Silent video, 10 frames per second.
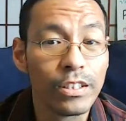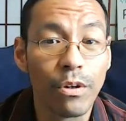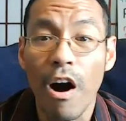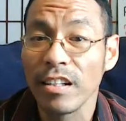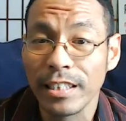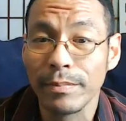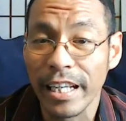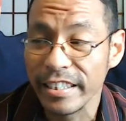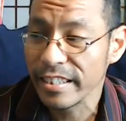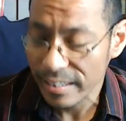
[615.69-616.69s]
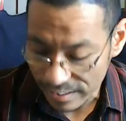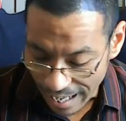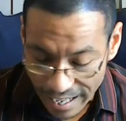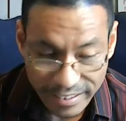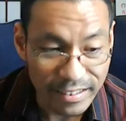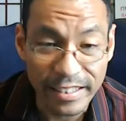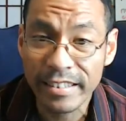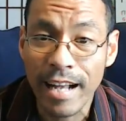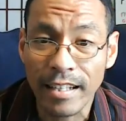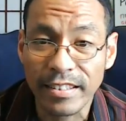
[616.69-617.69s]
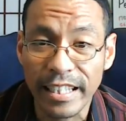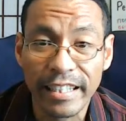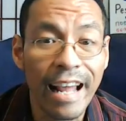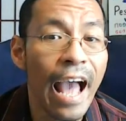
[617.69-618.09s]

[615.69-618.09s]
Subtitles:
to all temptations and did not sin